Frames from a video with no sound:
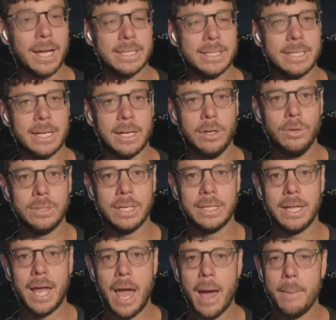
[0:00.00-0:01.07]
Targets
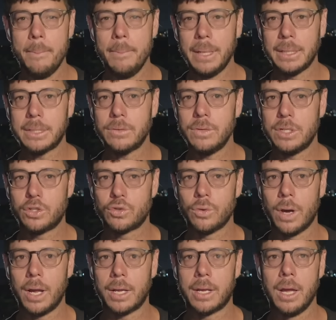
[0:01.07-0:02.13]
included a military
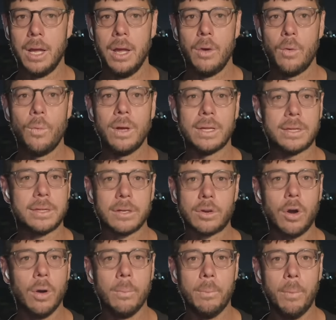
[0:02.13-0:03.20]
strike with
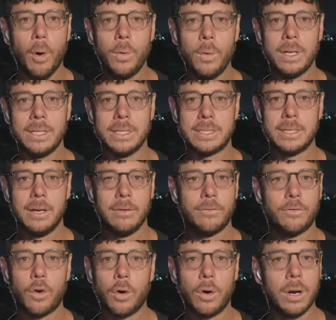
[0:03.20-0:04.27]
components
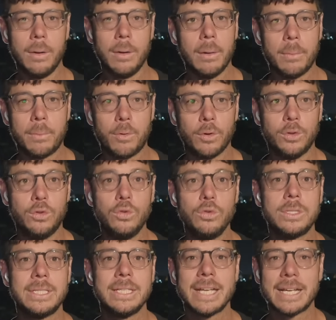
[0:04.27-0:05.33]
for
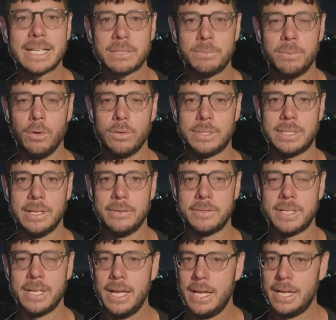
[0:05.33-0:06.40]
producing
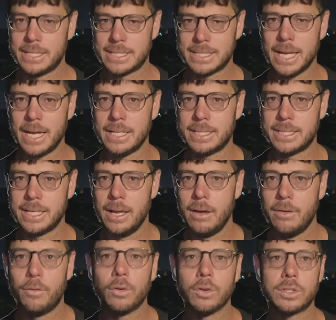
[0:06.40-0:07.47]
explosives,
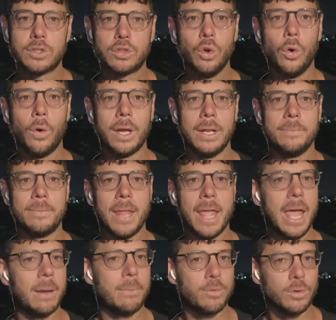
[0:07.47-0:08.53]
sites for
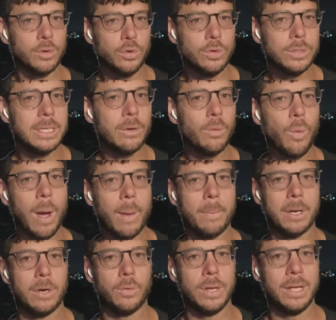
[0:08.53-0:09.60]
storing and producing
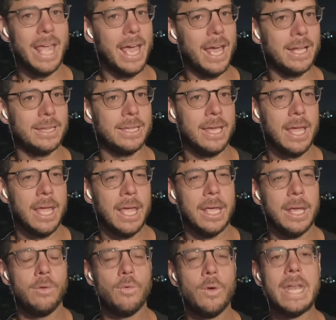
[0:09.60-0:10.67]
weaponry, and
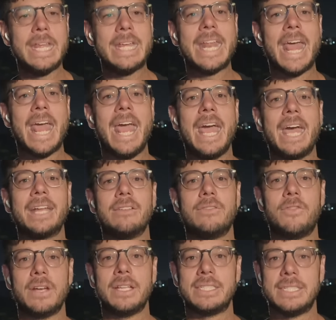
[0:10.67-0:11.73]
Iranian
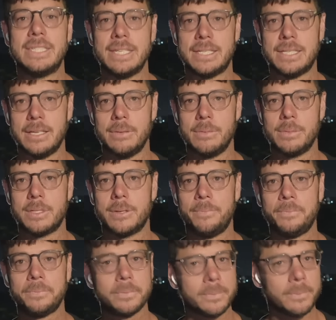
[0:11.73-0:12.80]
air defense
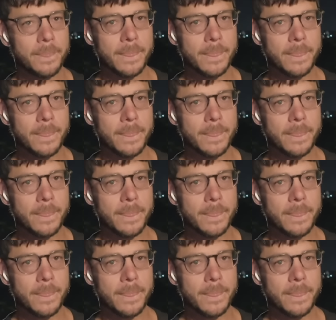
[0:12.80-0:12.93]
systems.